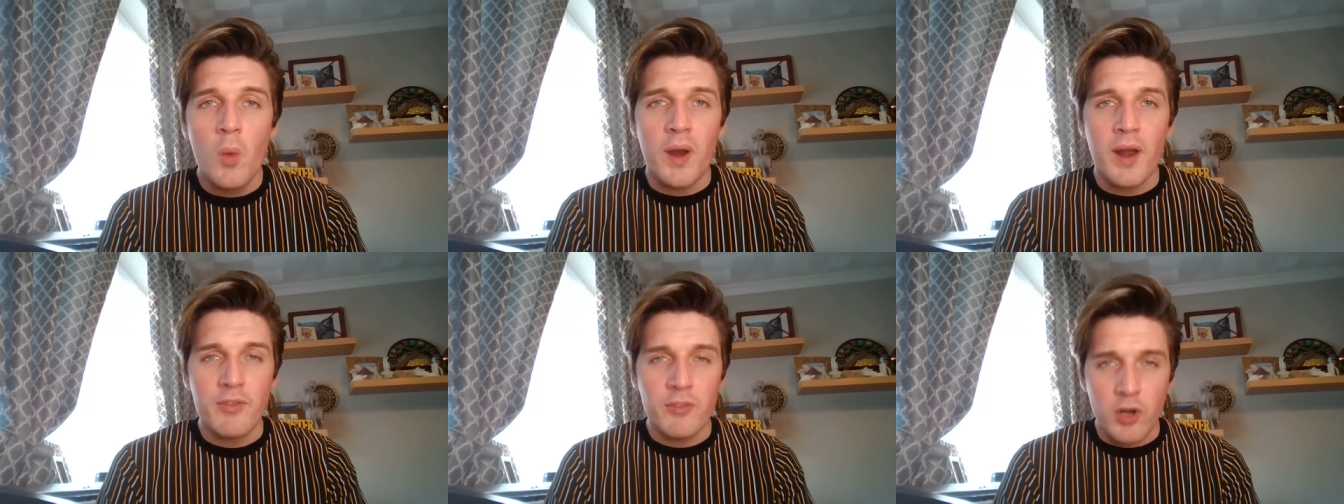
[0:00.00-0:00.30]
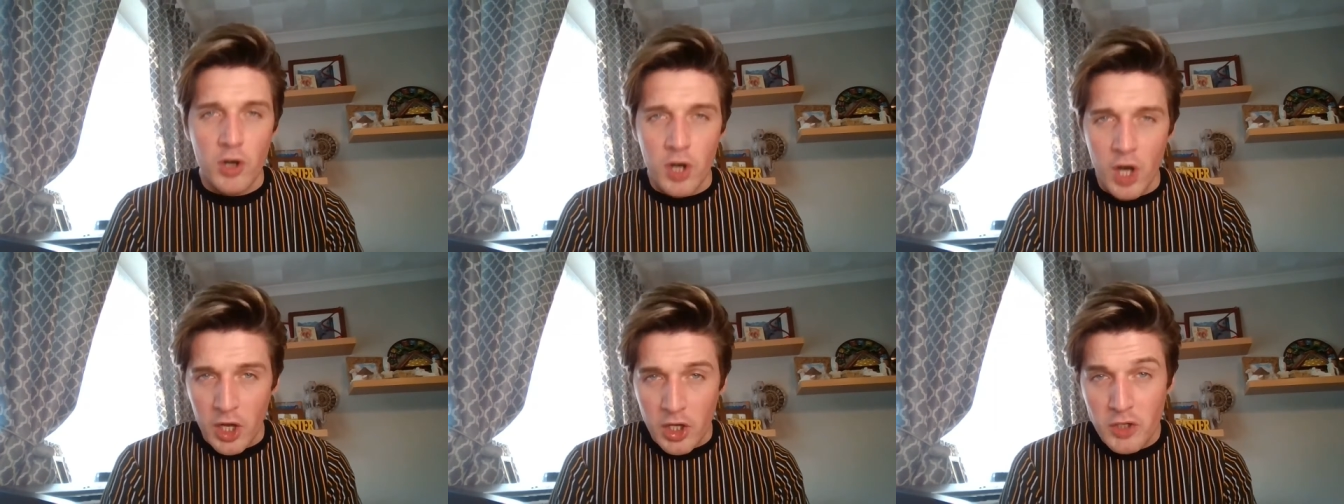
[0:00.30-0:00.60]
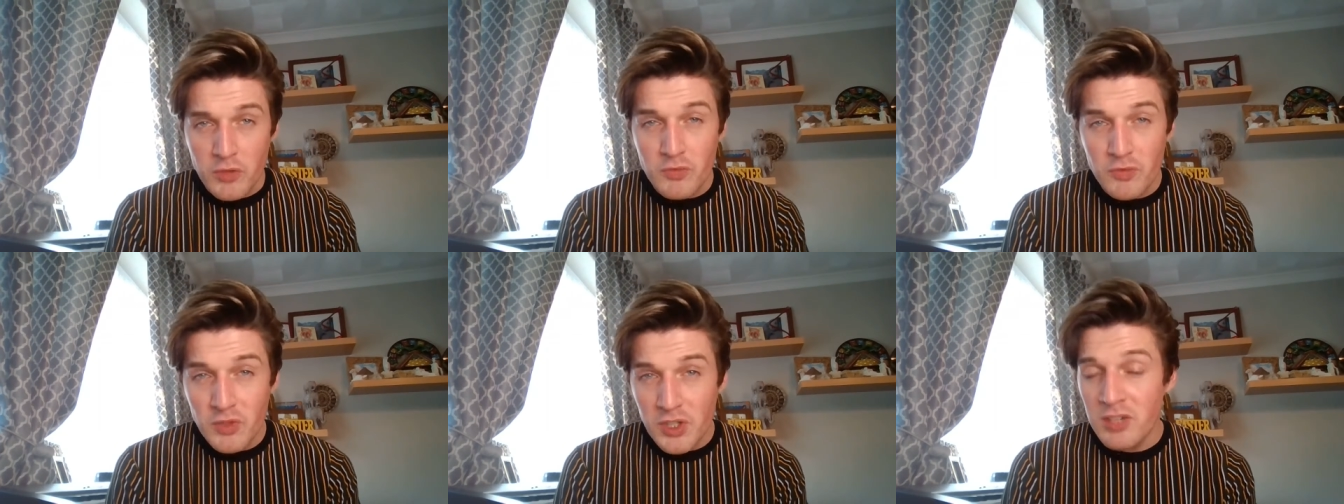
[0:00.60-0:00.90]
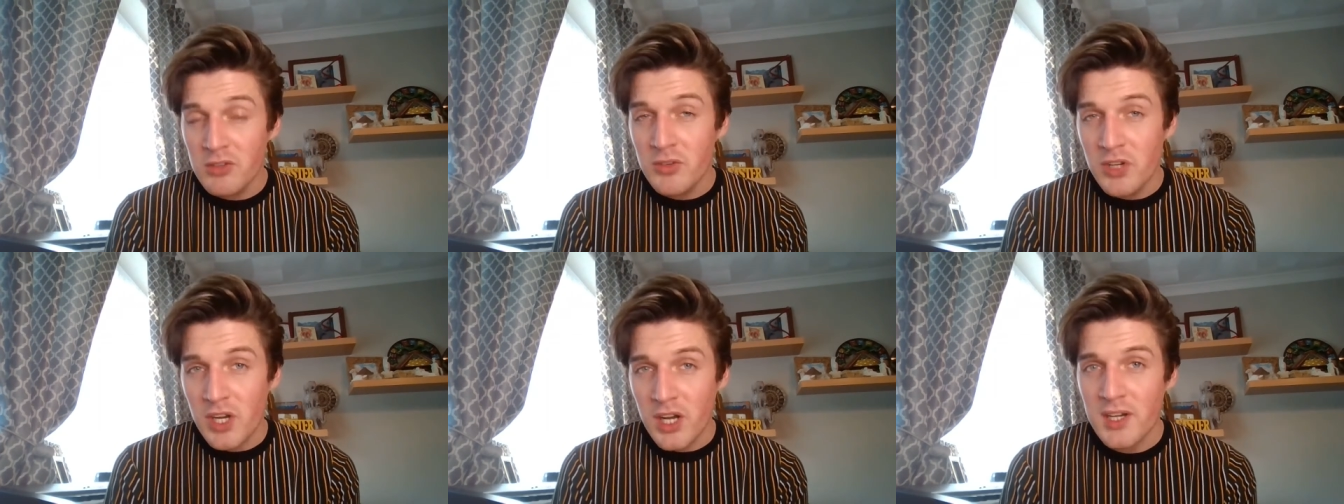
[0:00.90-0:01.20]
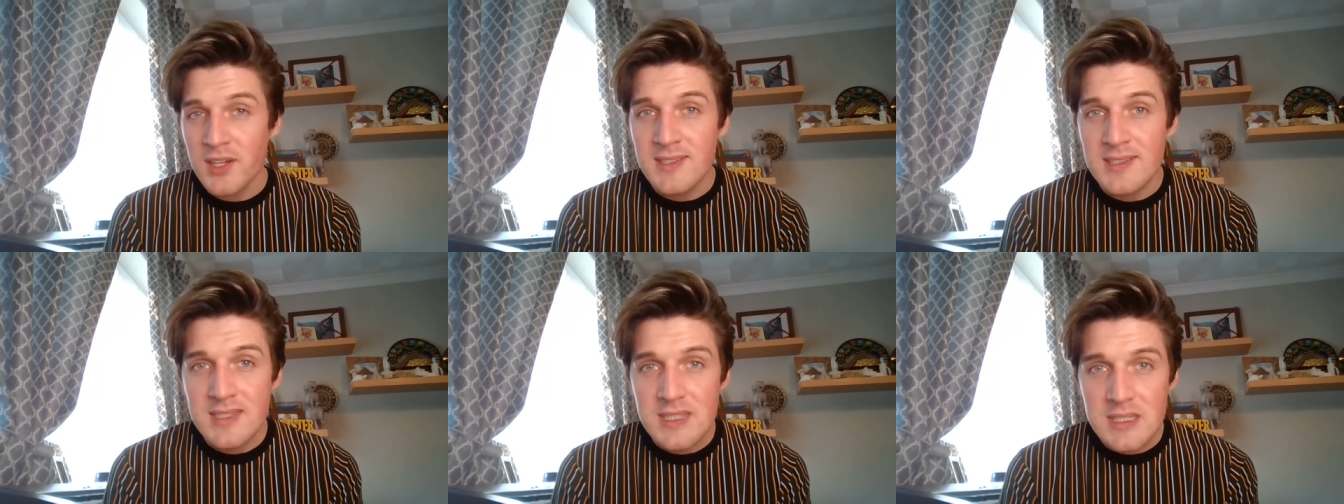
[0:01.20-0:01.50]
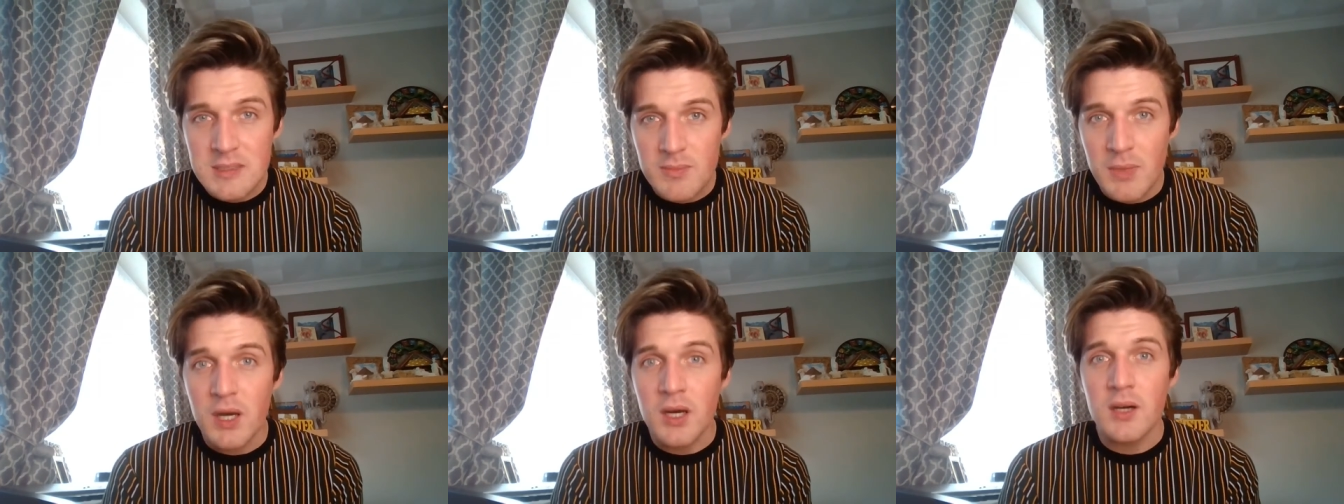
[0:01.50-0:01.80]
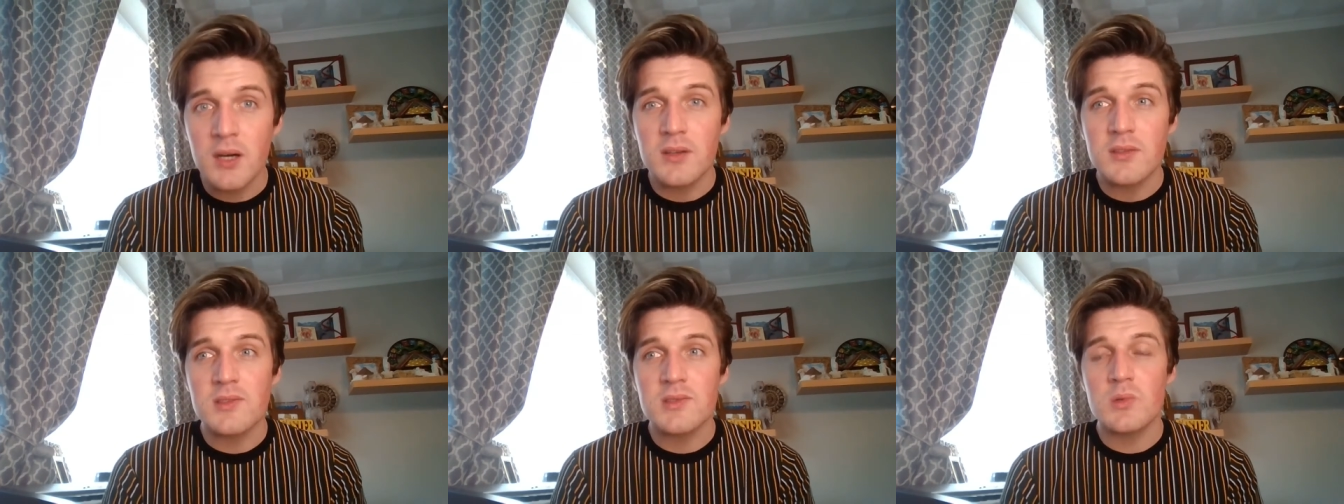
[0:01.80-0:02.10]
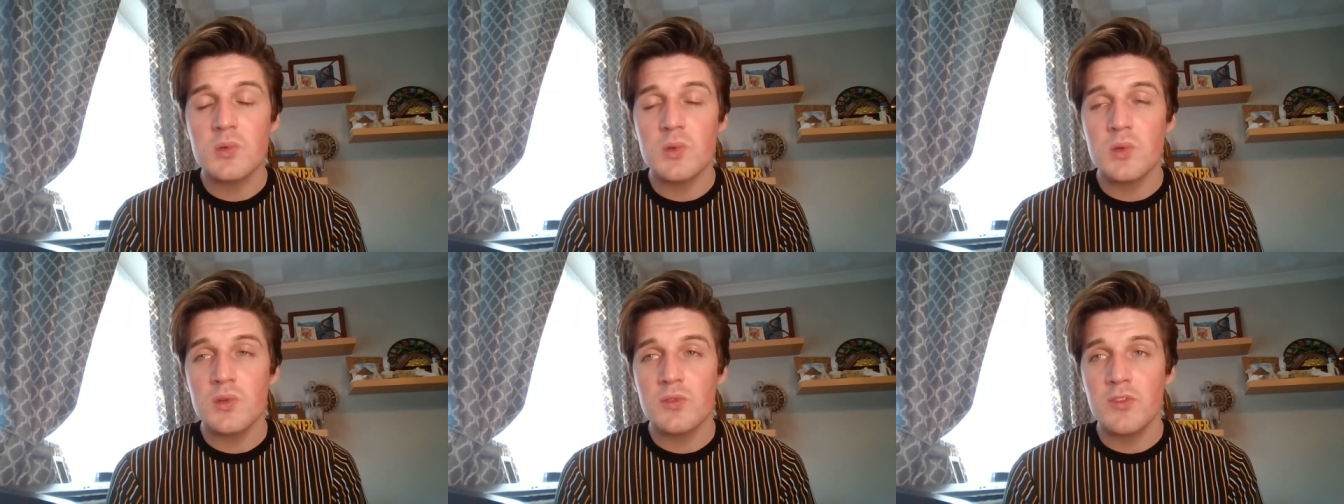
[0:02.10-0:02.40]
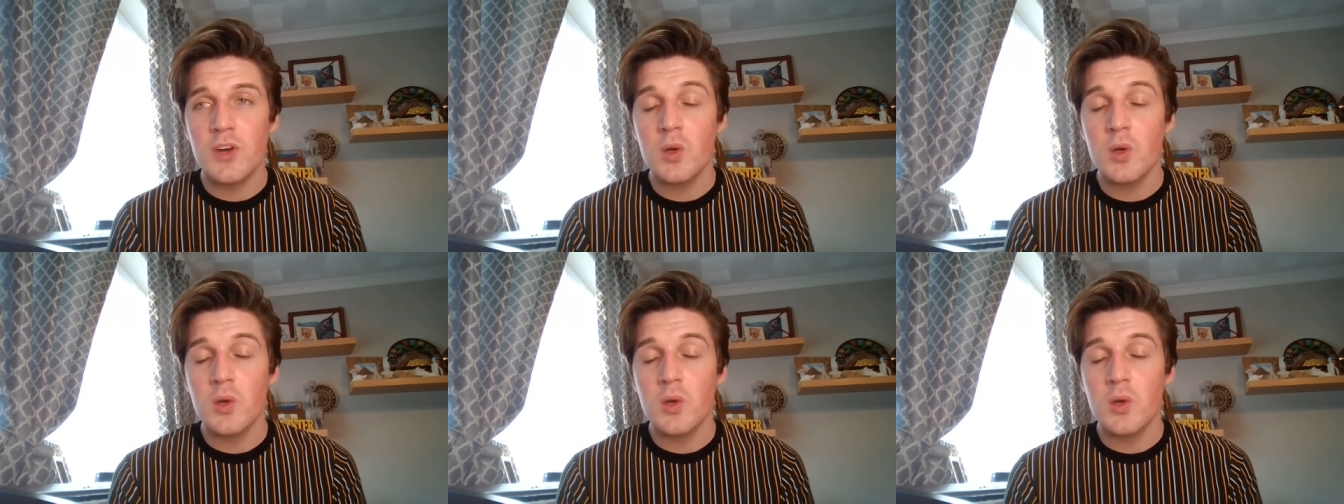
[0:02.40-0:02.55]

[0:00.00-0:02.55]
when I've got a real nice, smart sort of,